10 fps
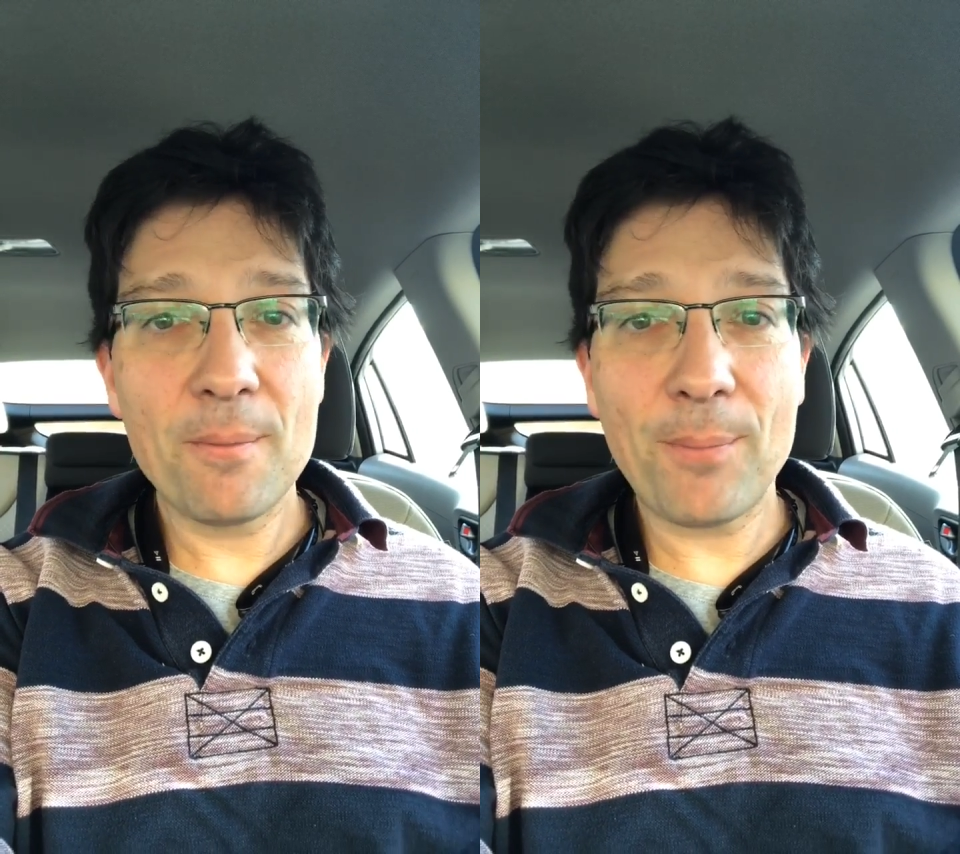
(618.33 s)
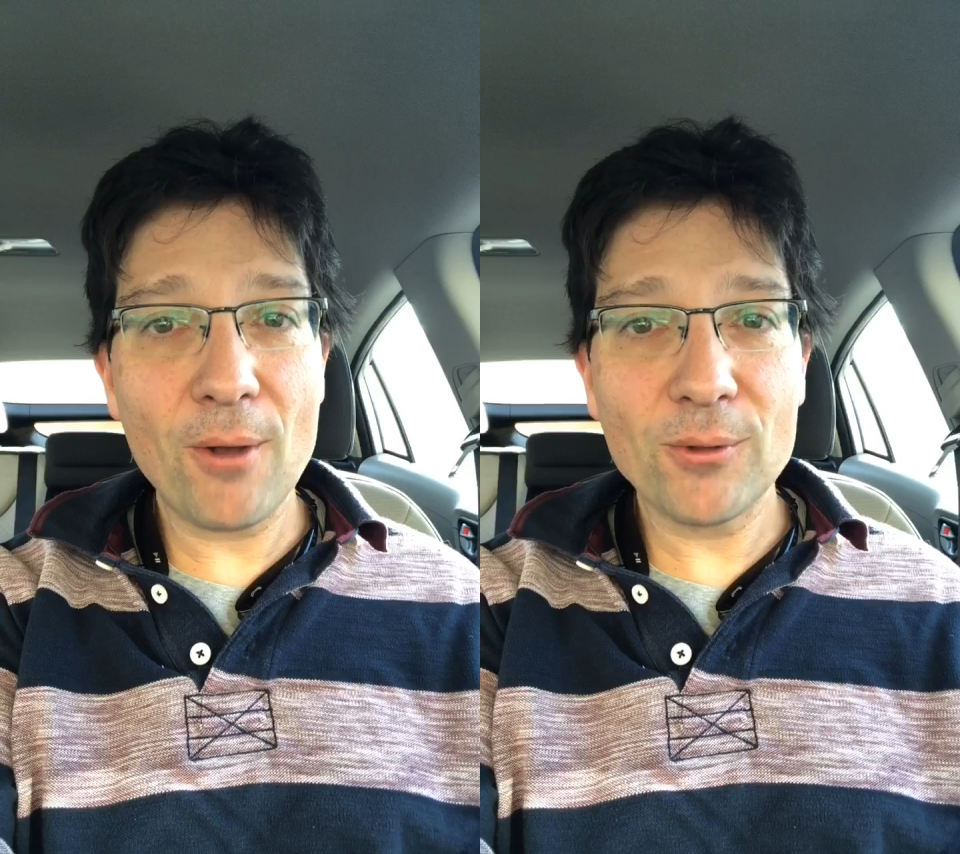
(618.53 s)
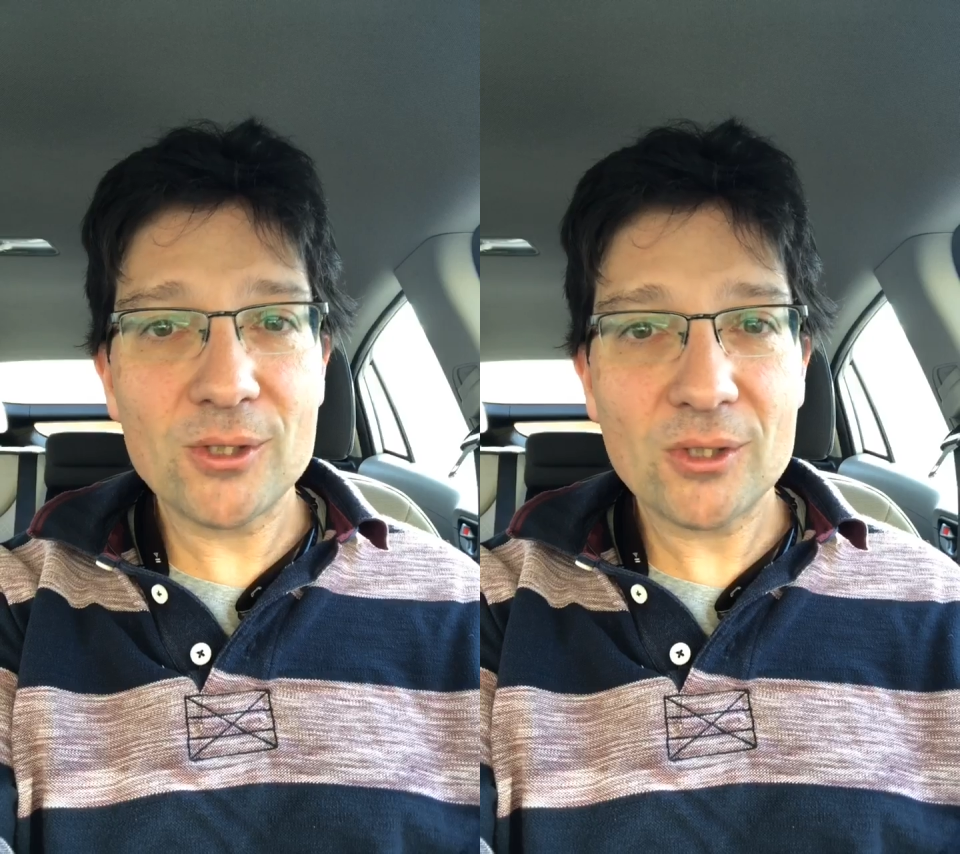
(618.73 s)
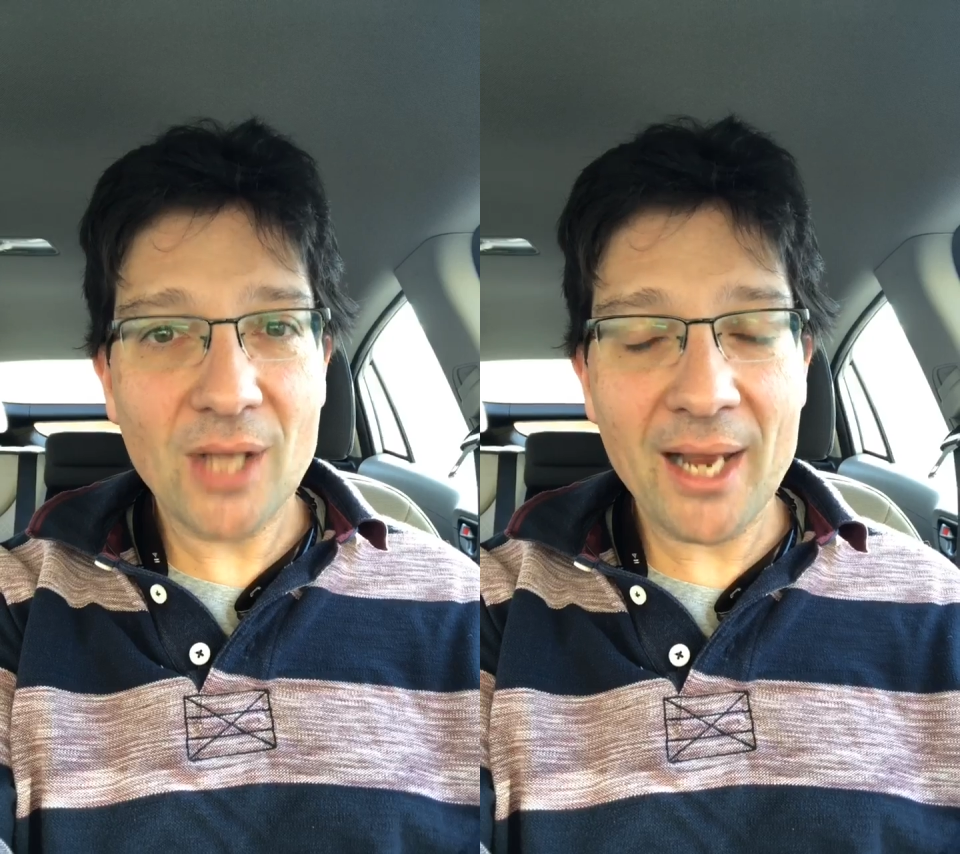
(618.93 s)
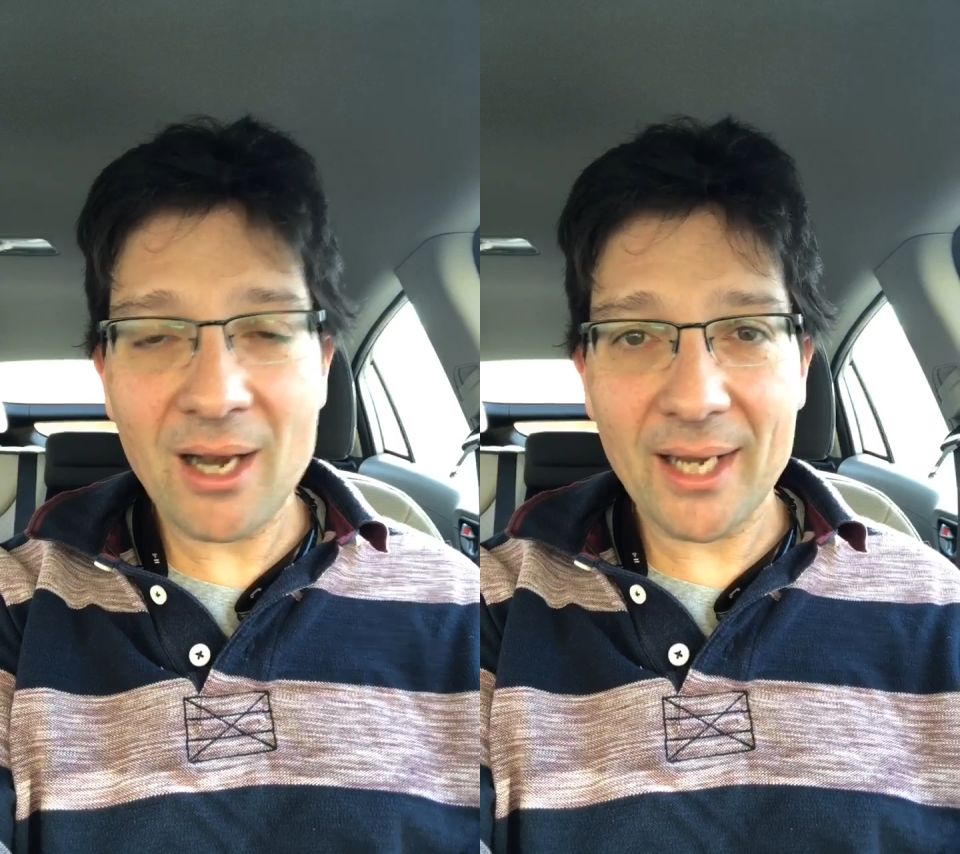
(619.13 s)
The Poles,
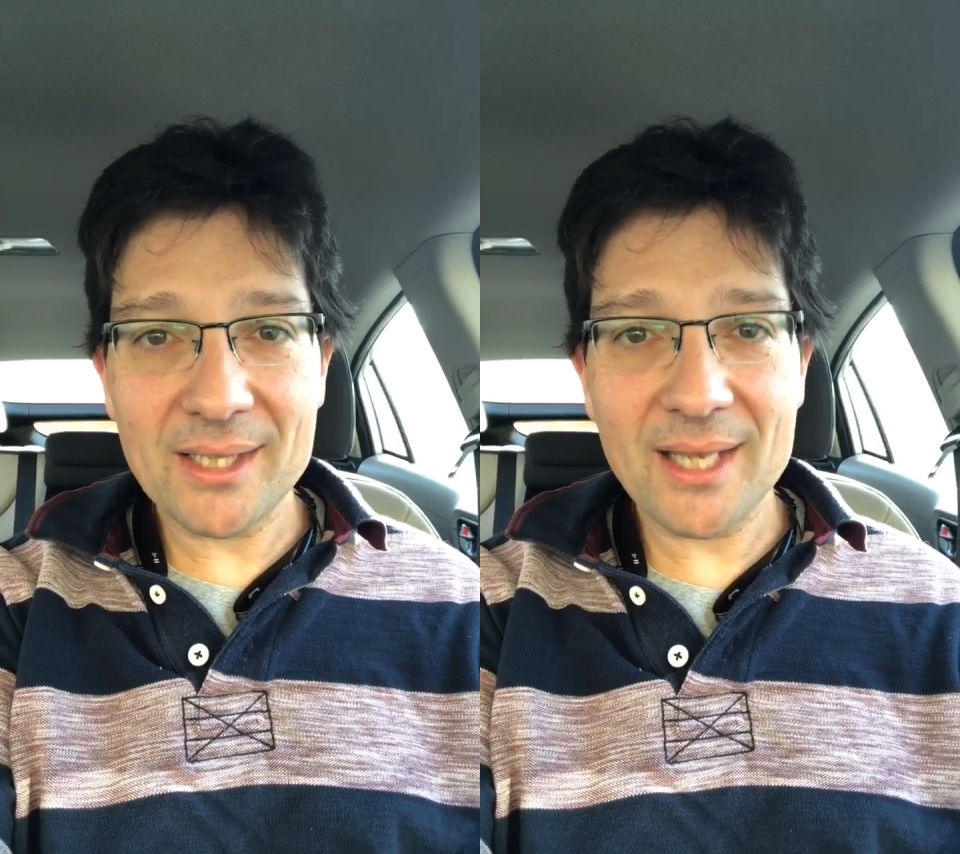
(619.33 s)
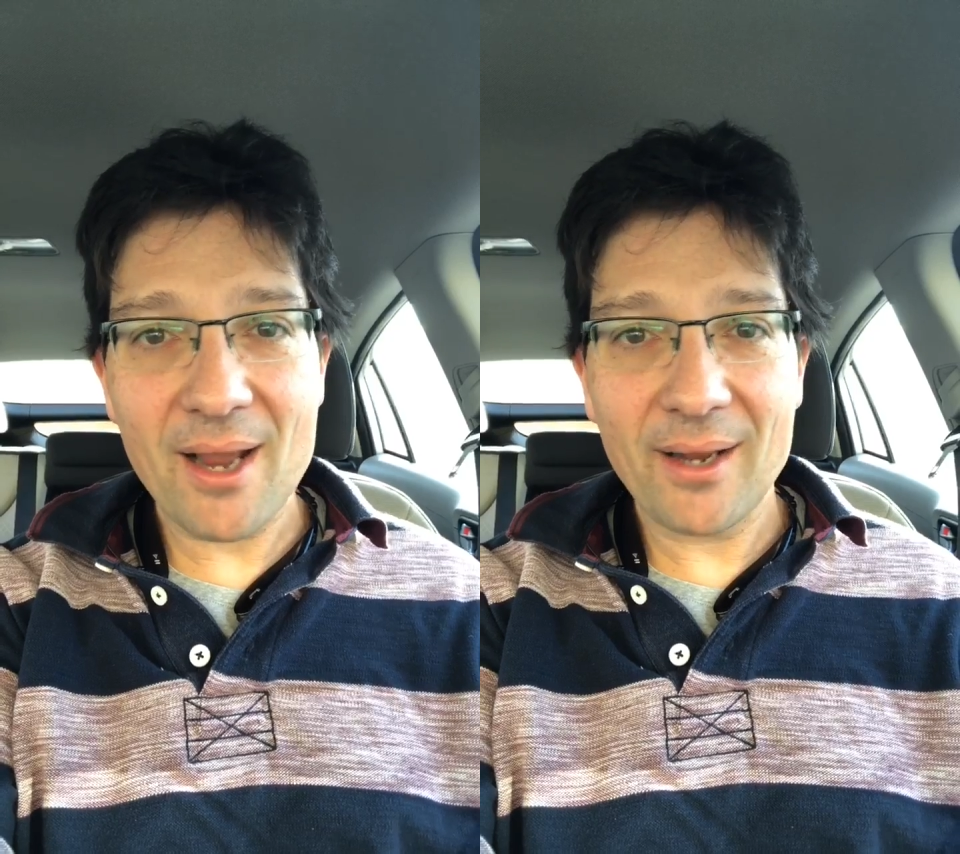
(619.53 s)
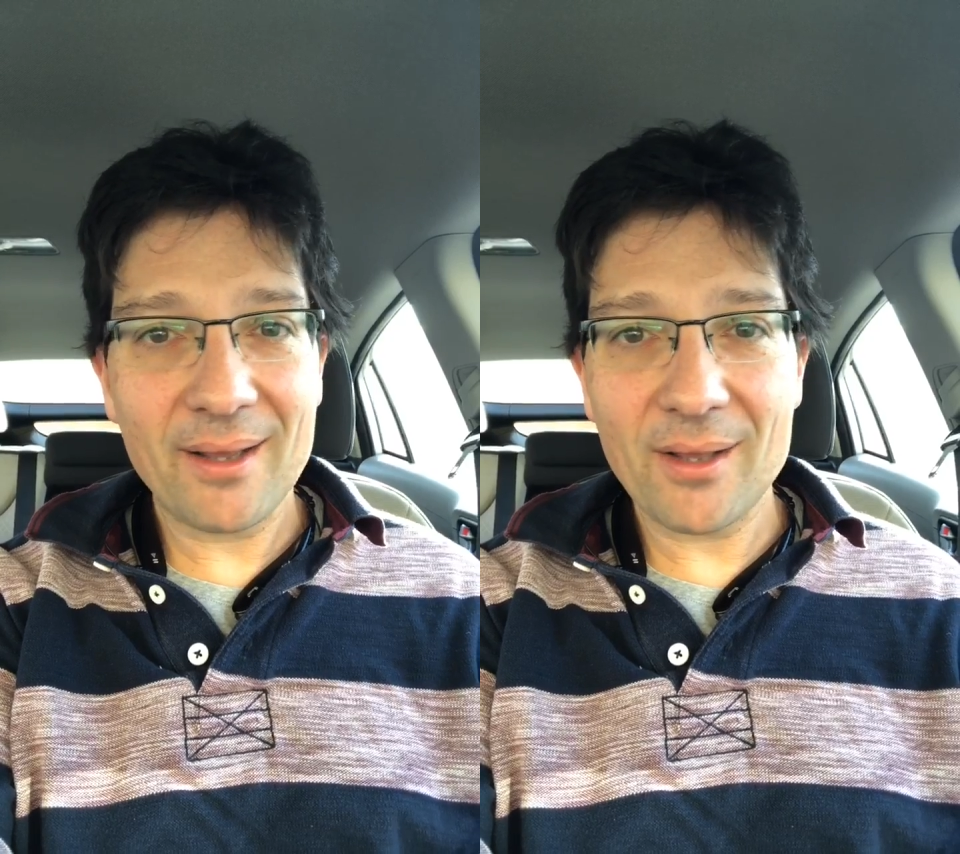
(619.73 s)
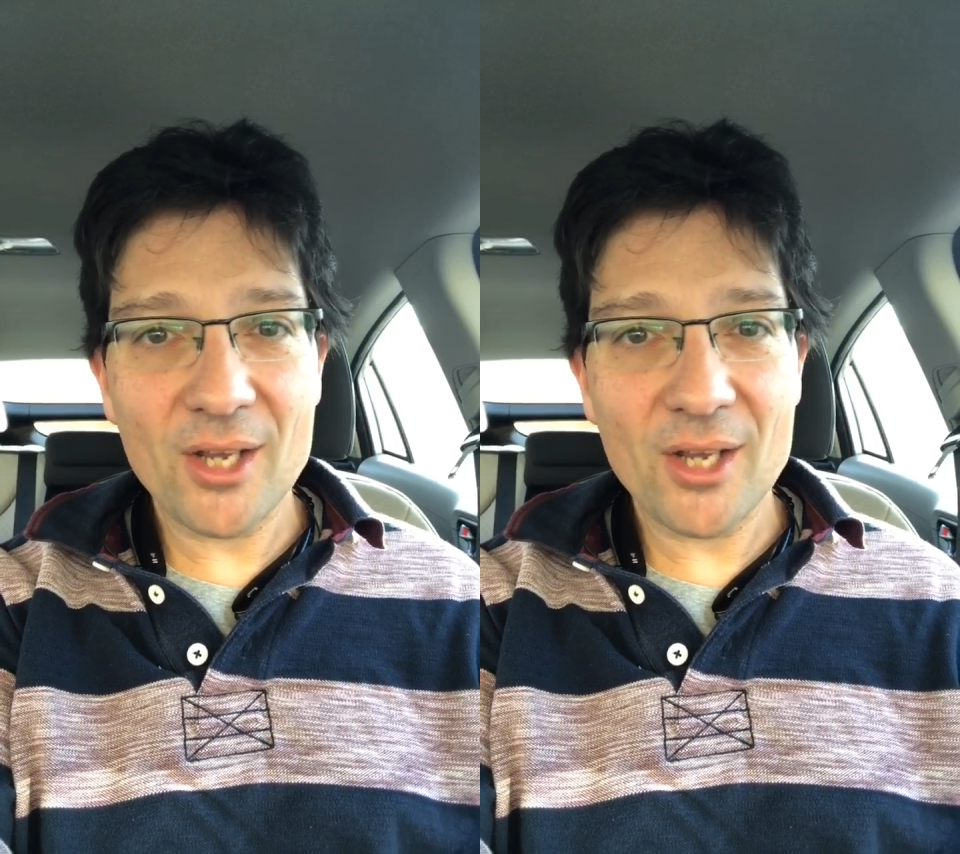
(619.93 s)
like I say,